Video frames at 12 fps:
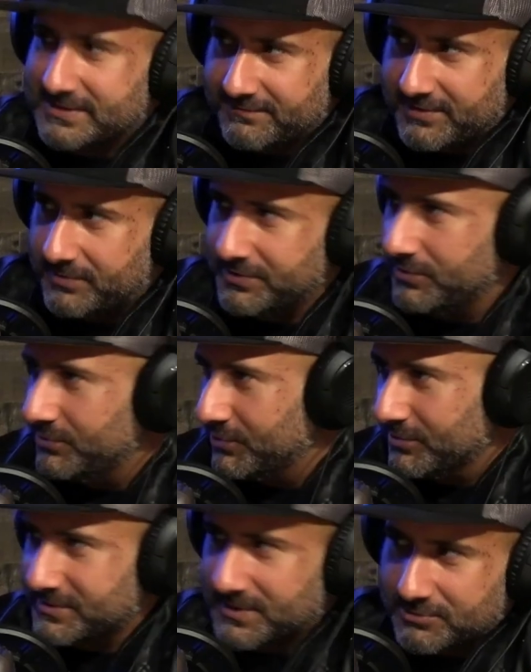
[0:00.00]
active like when you would
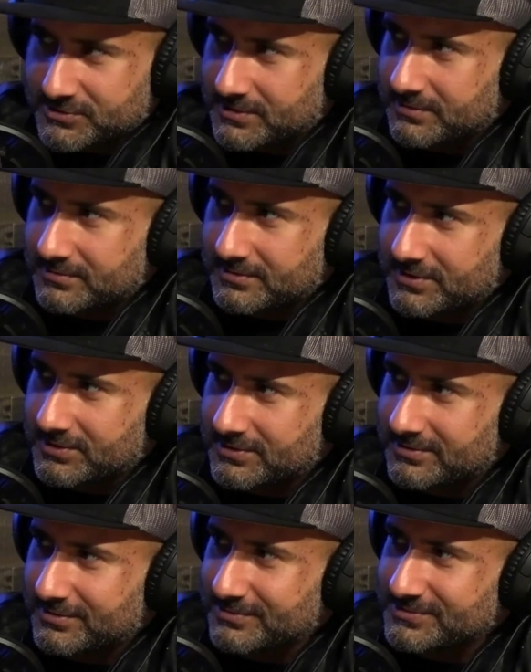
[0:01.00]
do a somersault like
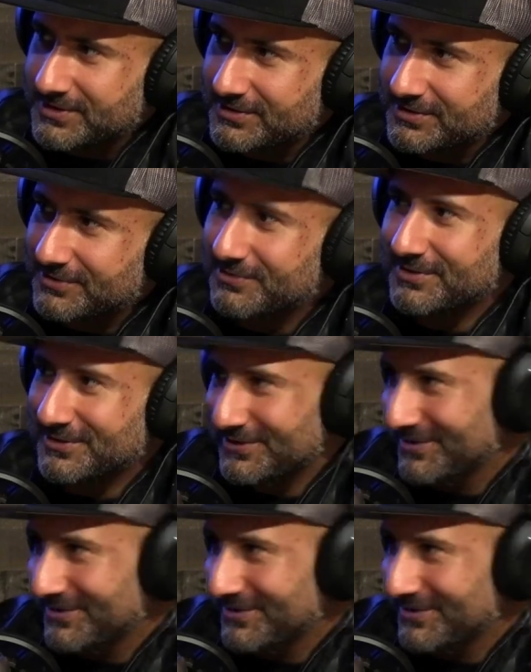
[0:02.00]
you know uh, sensory